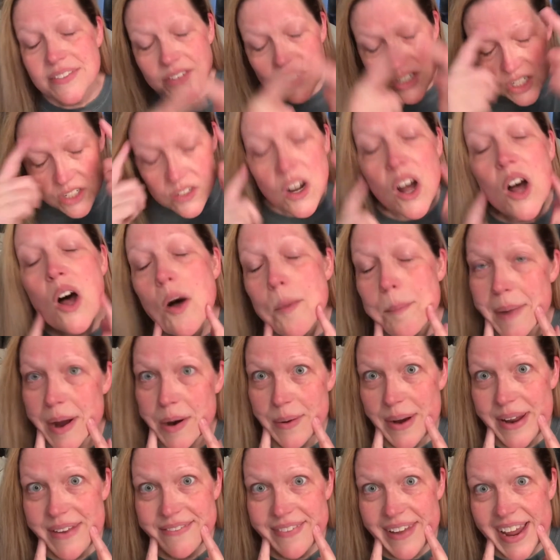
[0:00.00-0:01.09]
First of all, my
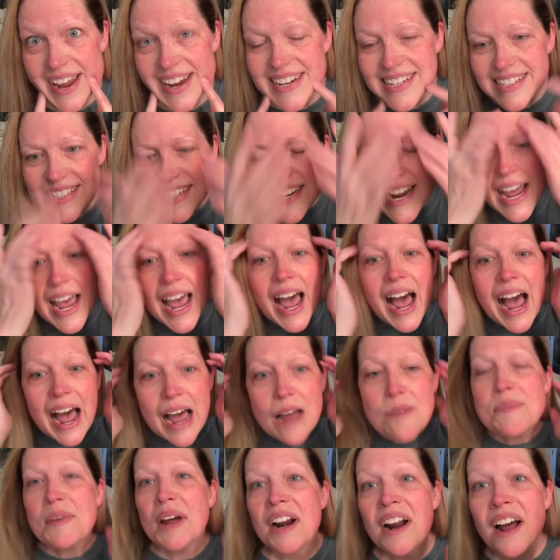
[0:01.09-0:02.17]
red face.
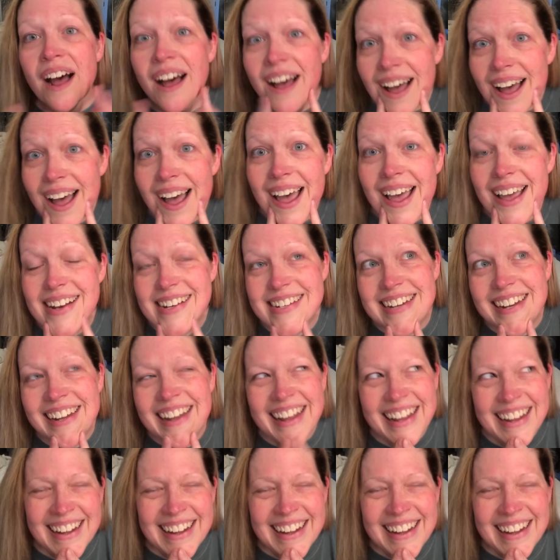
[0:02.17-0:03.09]
I'm not hot.